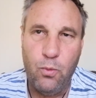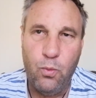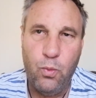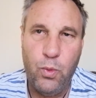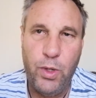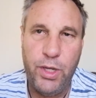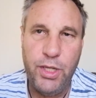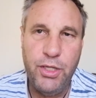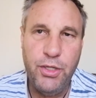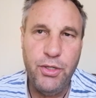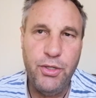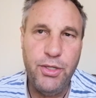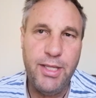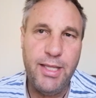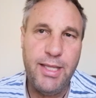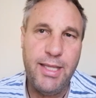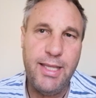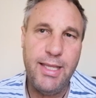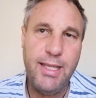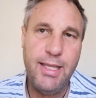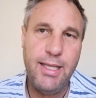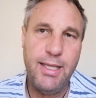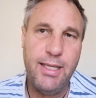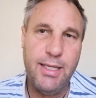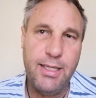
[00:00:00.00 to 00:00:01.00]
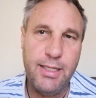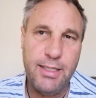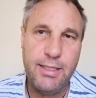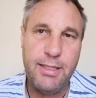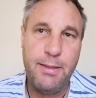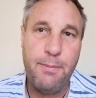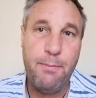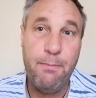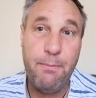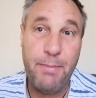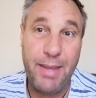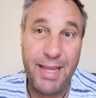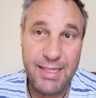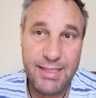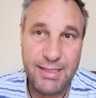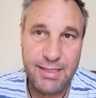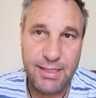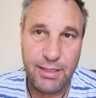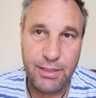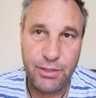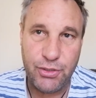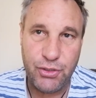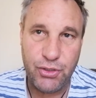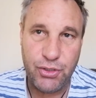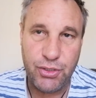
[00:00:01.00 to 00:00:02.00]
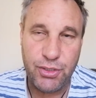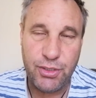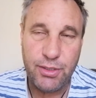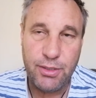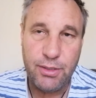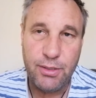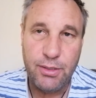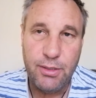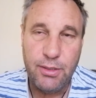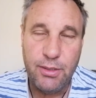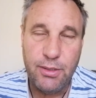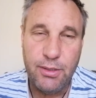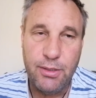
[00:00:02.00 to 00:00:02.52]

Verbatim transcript: when you hear the message,